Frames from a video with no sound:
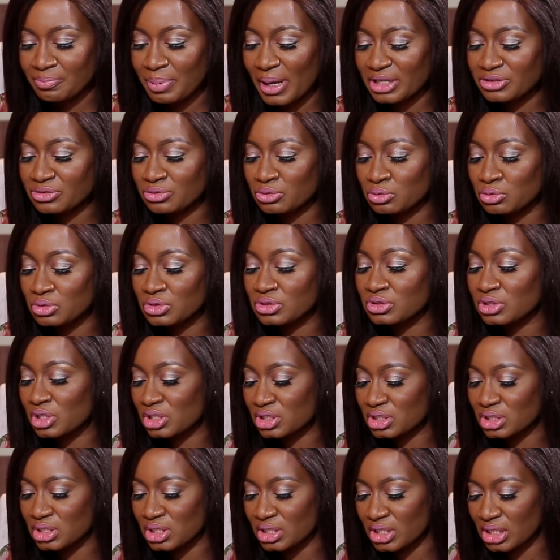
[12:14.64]
I've passed through
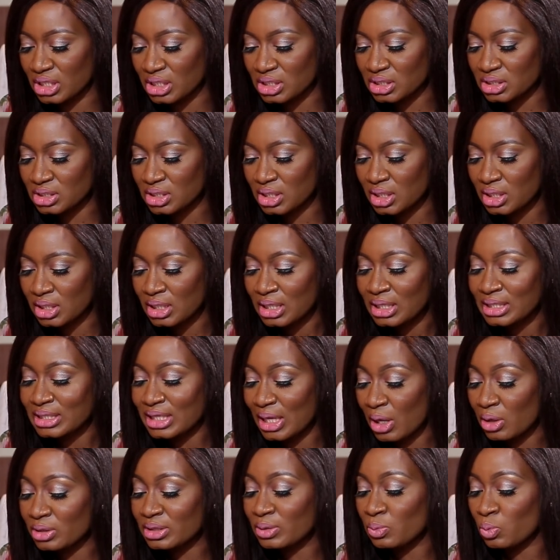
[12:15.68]
certain things.
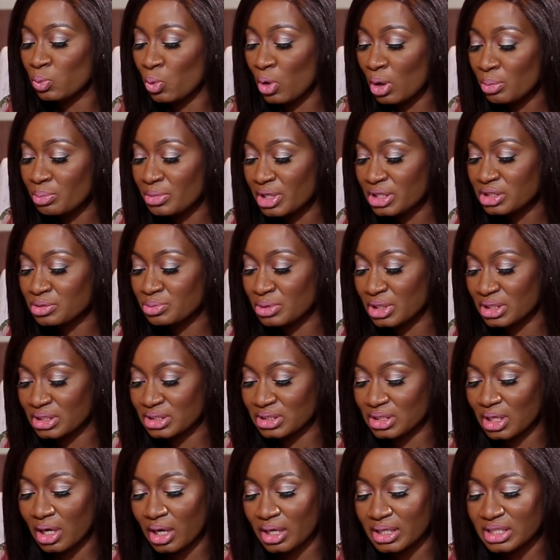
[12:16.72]
Now, what makes me a
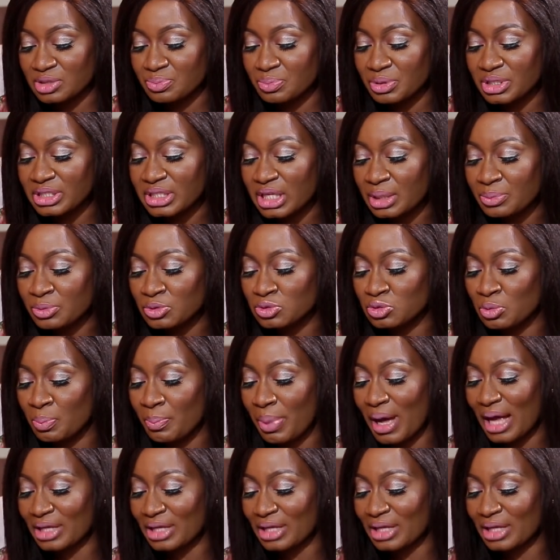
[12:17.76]
star is being able to